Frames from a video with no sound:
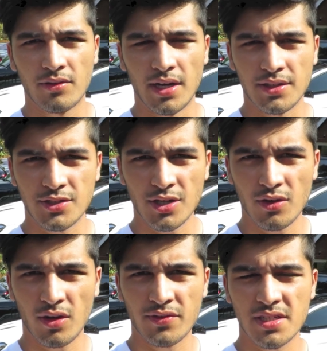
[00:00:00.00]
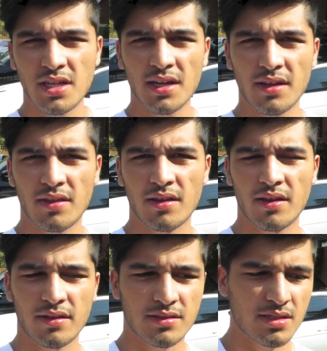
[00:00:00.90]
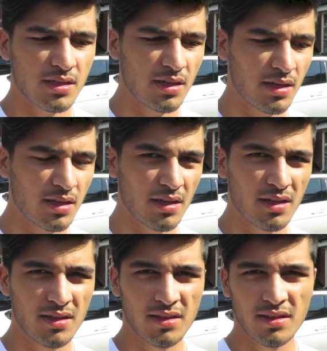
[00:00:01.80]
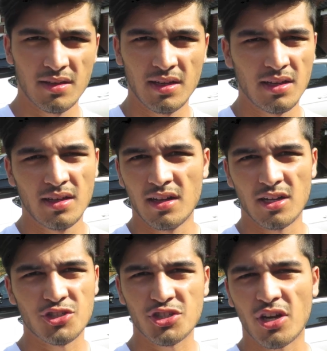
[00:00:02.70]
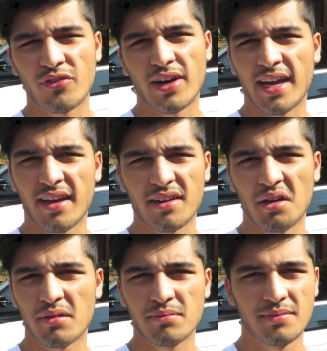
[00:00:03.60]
Right, so I've decided that uh, I'll just go for a haircut.